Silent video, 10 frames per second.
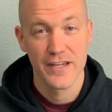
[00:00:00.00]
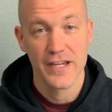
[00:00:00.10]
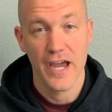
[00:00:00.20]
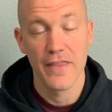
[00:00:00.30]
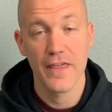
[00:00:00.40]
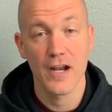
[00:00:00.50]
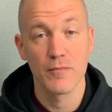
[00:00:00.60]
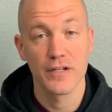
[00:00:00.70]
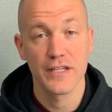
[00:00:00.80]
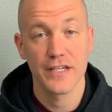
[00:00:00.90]
And then I'm
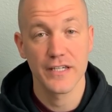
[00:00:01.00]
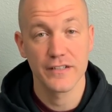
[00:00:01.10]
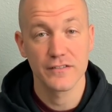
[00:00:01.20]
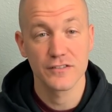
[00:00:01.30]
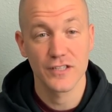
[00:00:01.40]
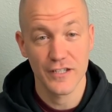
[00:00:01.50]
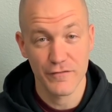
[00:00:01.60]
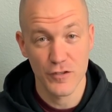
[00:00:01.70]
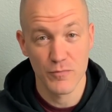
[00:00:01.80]
going to hit studying for the